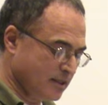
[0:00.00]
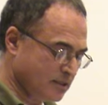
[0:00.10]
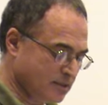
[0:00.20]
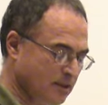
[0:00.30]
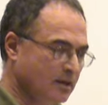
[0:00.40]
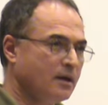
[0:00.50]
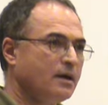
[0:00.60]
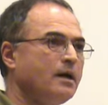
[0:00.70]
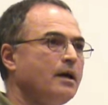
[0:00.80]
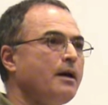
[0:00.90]
this
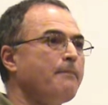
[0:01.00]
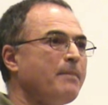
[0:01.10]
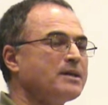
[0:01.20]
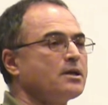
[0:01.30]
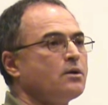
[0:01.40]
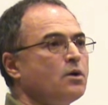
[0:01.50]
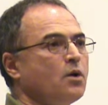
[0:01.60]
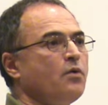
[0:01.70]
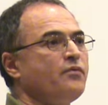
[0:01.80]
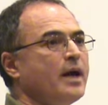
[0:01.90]

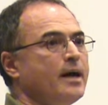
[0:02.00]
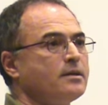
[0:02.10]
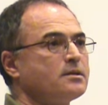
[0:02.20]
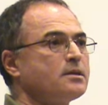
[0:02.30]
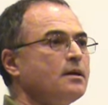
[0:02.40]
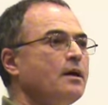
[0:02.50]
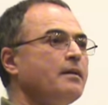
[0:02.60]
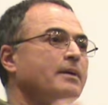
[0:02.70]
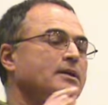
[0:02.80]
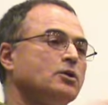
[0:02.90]
massacre of rights.
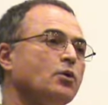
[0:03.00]
But